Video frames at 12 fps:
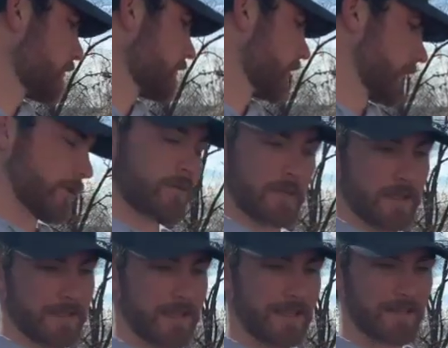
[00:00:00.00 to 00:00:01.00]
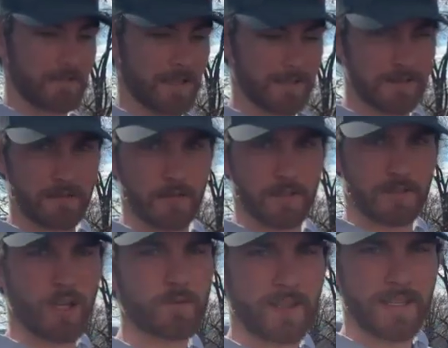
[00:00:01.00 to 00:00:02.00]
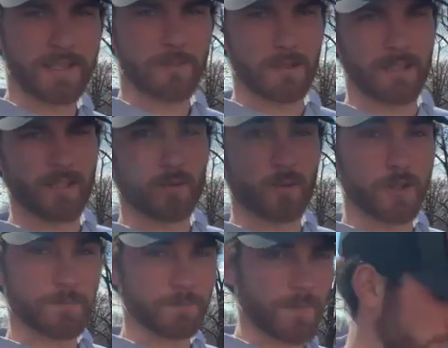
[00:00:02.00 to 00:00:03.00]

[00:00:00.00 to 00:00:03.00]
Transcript: No, the stove takes up a little room,